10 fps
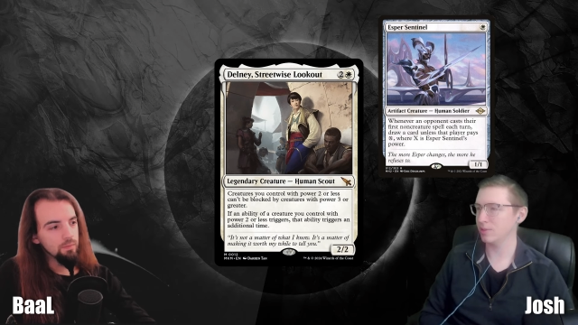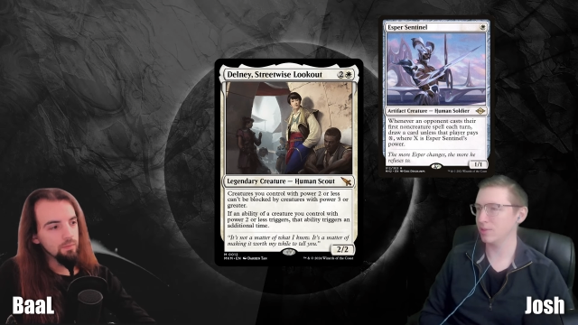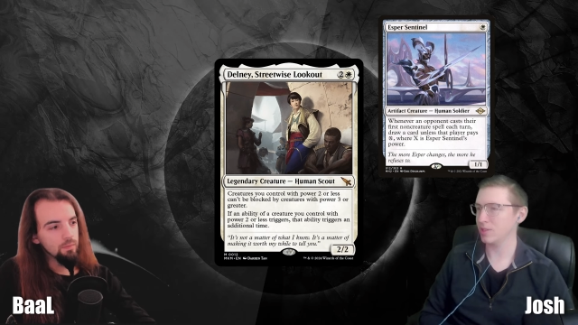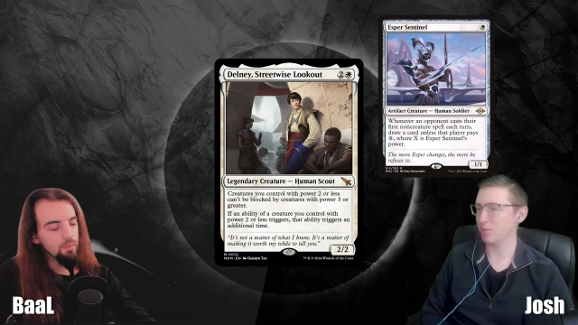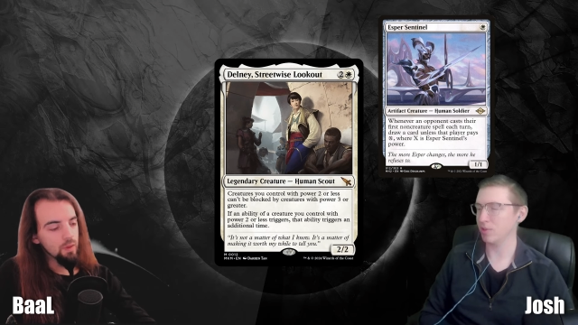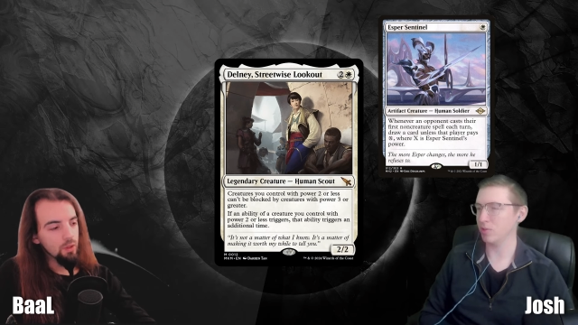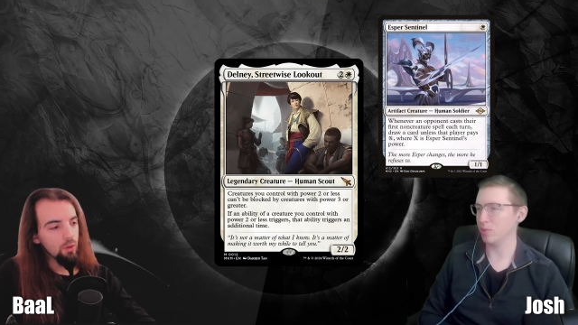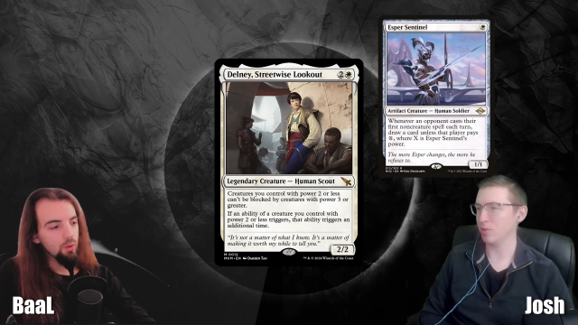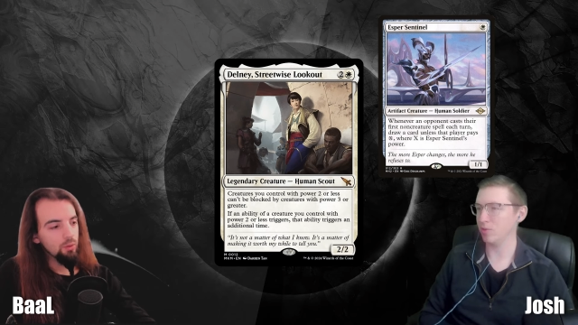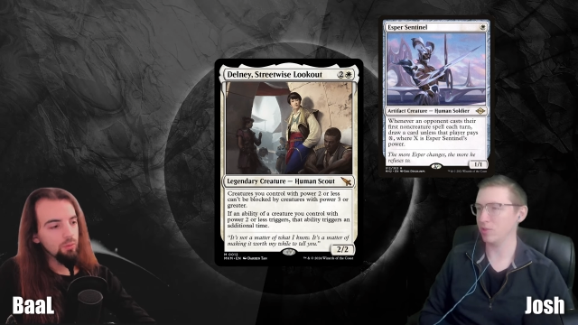Speaker 1: something your
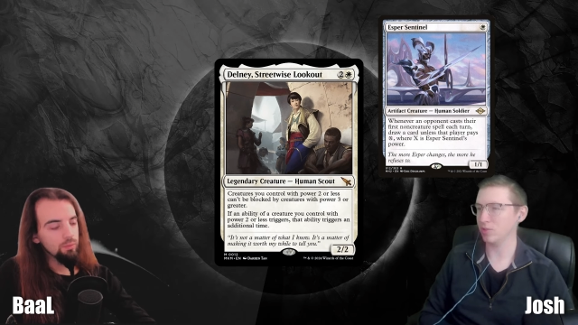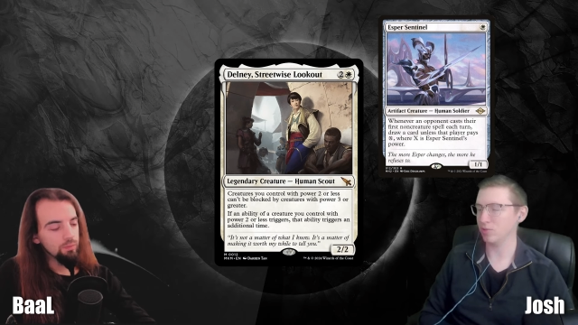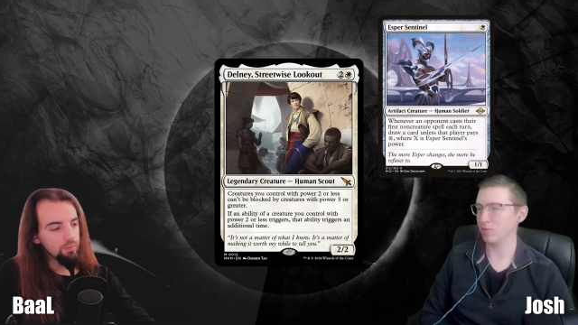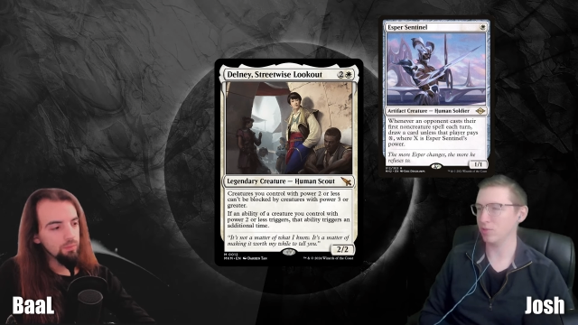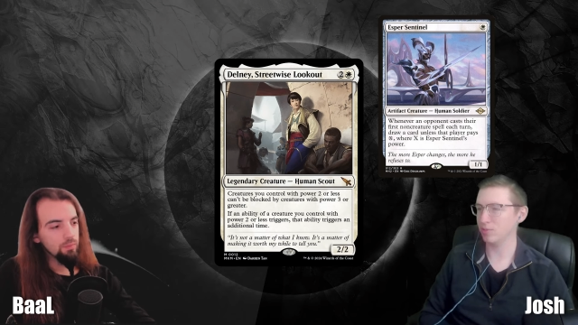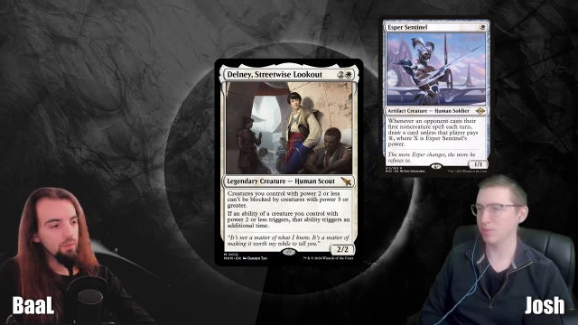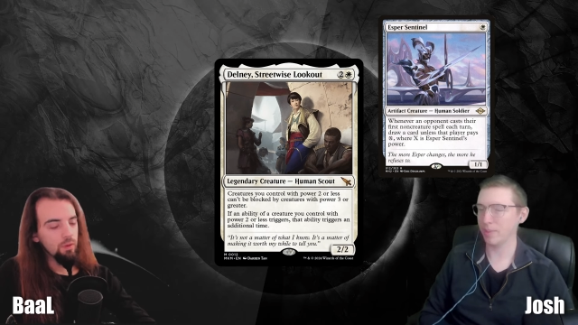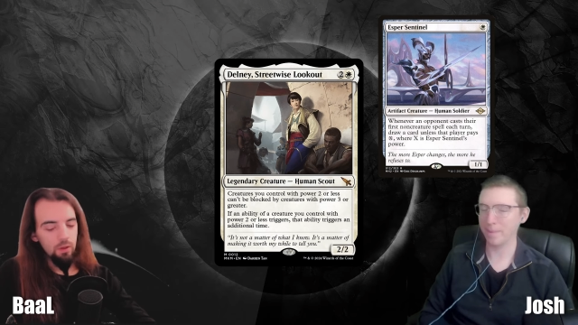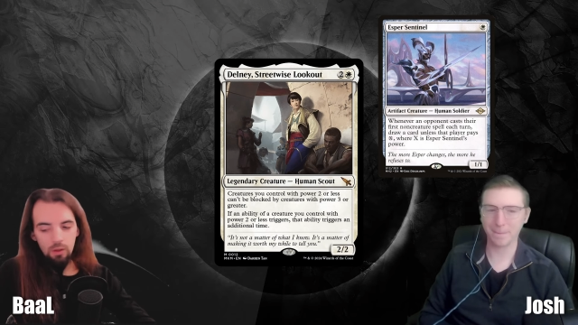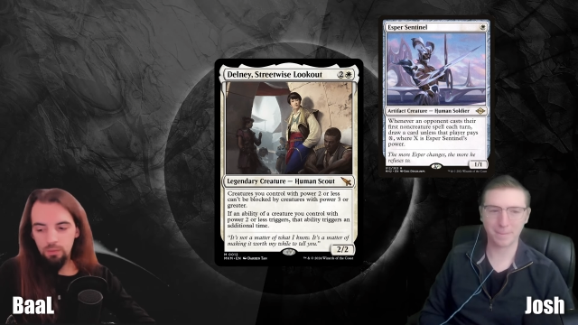opponents control?
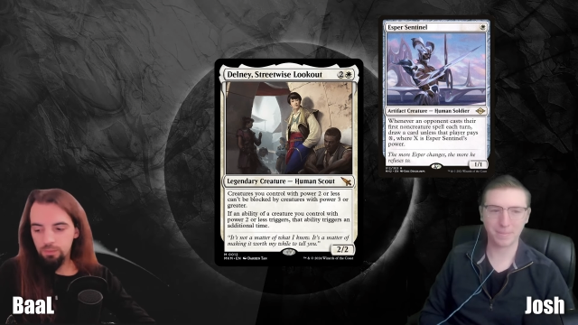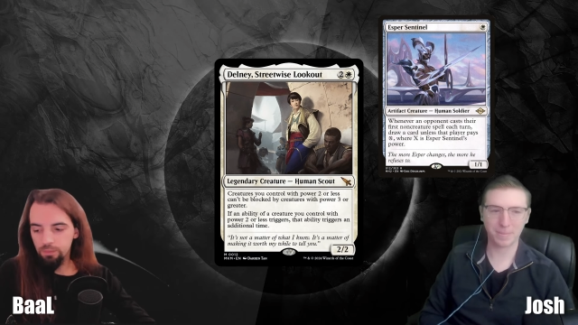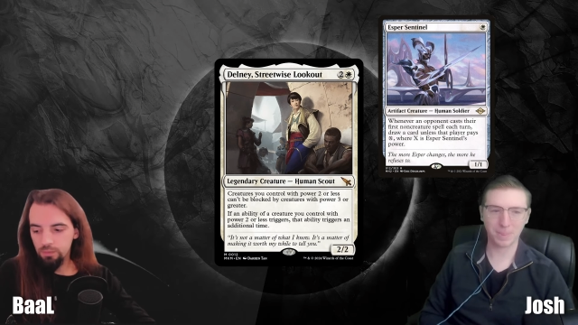Yeah.